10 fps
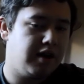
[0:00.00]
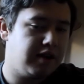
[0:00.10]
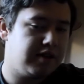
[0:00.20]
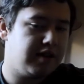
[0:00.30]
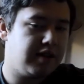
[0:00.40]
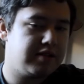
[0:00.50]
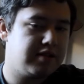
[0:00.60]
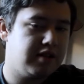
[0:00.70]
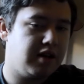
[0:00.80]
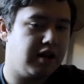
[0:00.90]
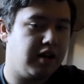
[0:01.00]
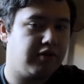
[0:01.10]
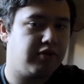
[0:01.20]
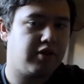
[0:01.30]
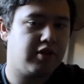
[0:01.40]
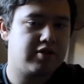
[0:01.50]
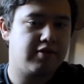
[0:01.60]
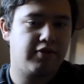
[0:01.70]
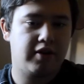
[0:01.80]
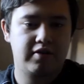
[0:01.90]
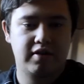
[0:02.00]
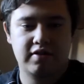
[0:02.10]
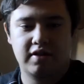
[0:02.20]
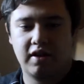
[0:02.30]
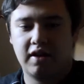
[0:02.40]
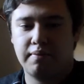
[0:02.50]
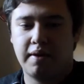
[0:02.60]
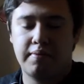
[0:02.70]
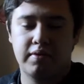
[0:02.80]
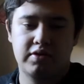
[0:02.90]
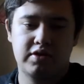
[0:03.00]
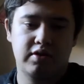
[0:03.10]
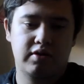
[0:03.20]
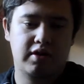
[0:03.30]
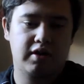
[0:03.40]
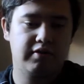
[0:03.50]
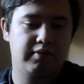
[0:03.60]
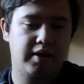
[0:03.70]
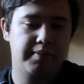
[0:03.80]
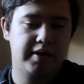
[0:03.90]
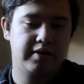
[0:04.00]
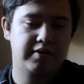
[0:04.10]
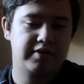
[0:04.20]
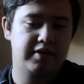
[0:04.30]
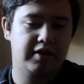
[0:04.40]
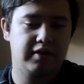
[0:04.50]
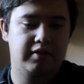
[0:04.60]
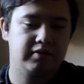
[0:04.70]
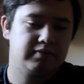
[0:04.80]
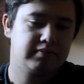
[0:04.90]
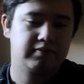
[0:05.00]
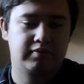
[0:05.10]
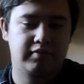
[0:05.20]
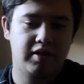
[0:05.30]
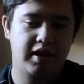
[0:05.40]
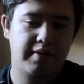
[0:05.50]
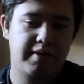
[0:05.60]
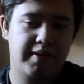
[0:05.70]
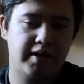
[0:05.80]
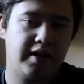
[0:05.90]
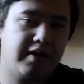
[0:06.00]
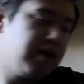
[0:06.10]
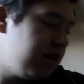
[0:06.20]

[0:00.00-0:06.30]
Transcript: I did enter, and I've got some photos online people took of my build, so very happy about that.